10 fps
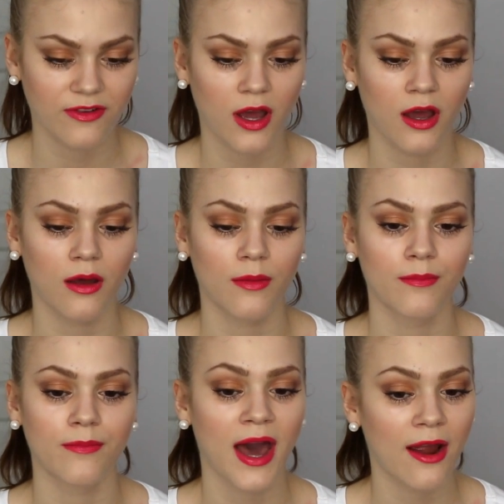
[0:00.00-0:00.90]

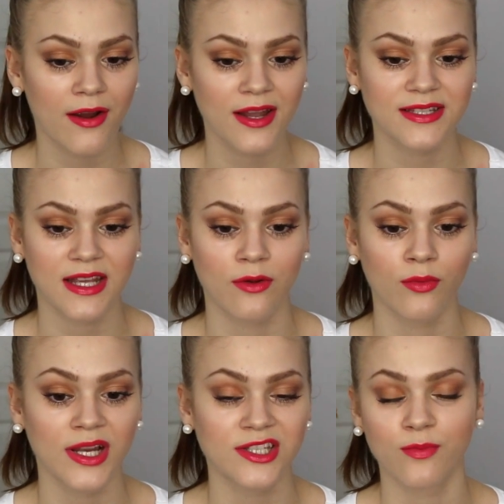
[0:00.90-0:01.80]
parents and a
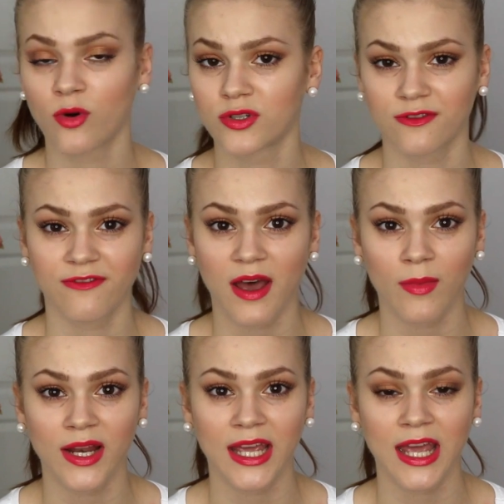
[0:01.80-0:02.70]
really supportive
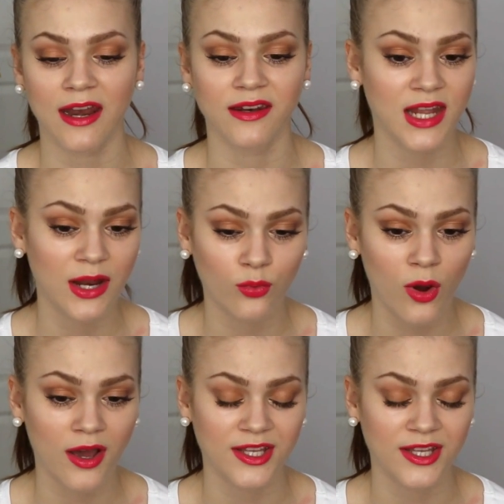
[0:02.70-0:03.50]
family and network